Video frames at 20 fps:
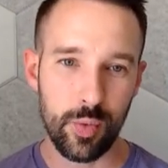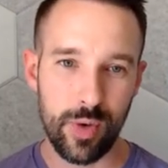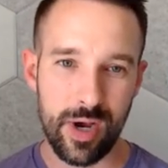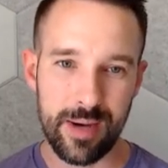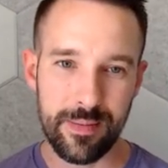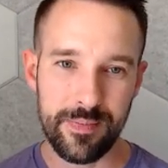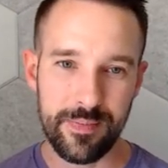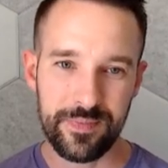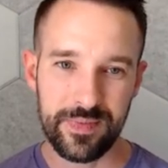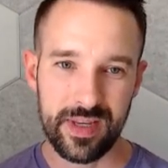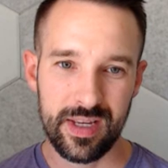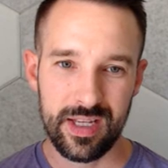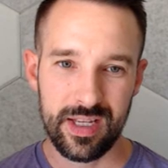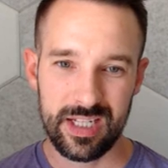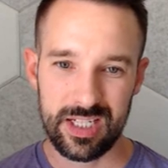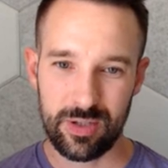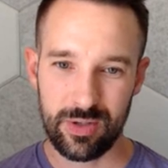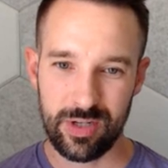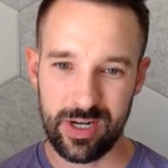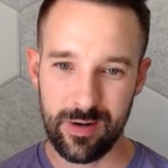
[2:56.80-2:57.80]
web.
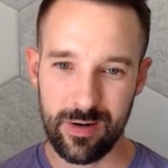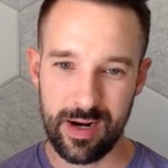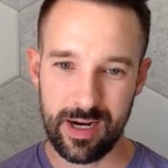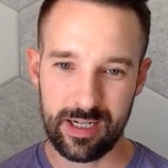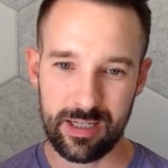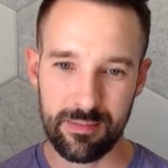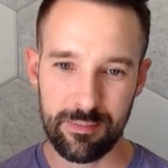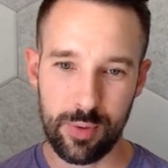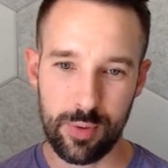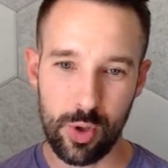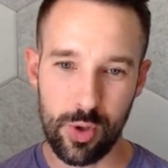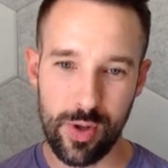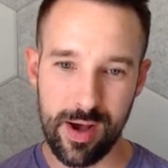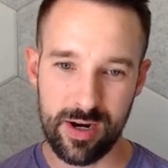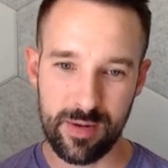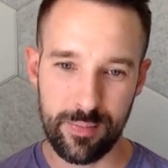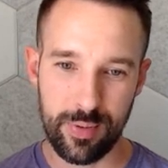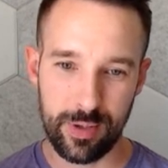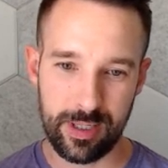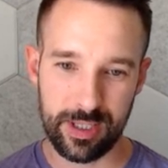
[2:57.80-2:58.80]
So here I can pull out
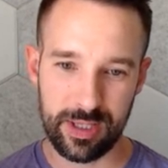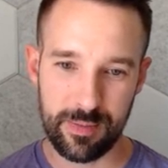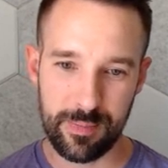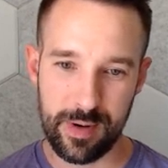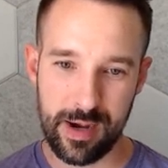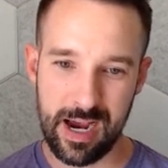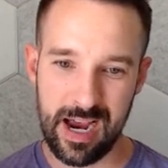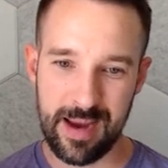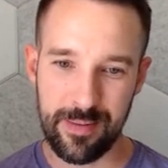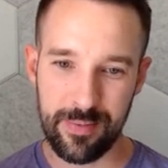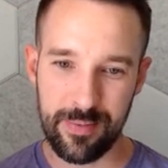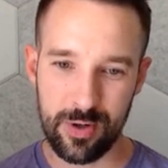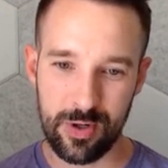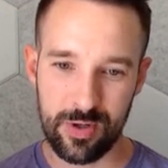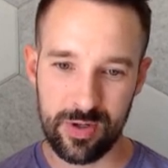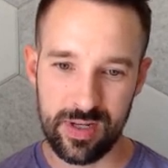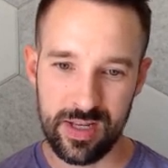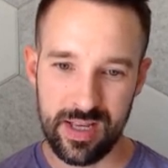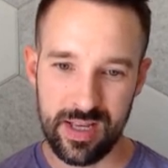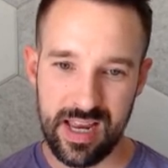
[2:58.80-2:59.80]
a book of the
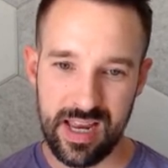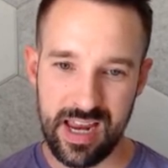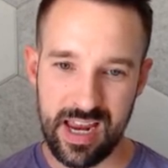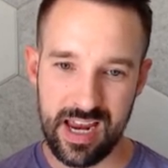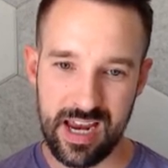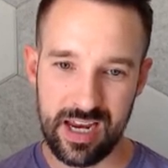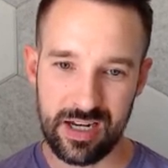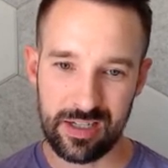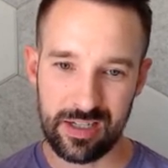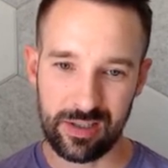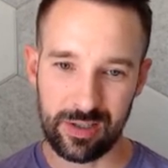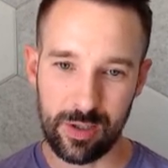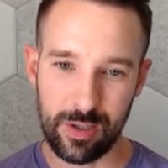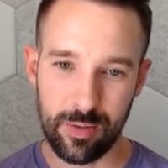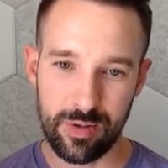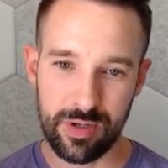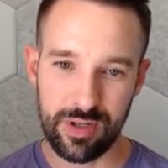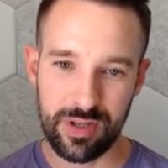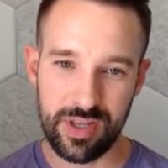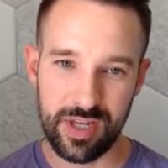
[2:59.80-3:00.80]
Bible and
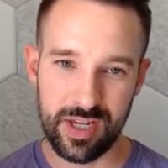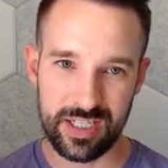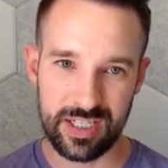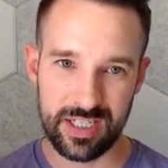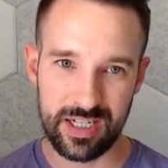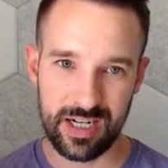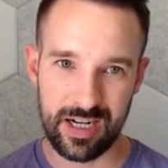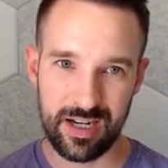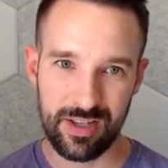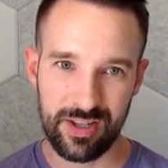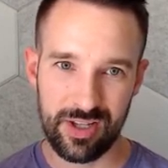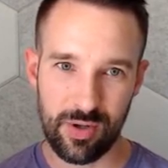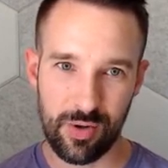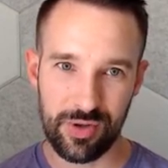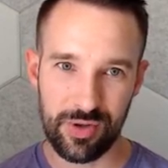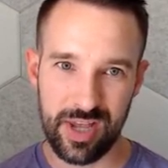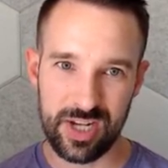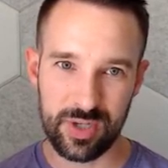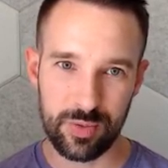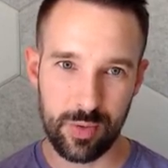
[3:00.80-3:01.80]
load this,
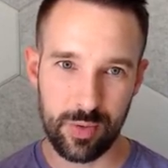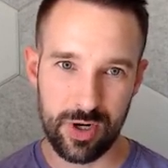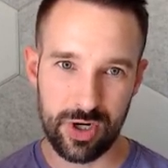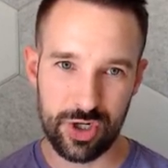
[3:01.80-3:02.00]
only has one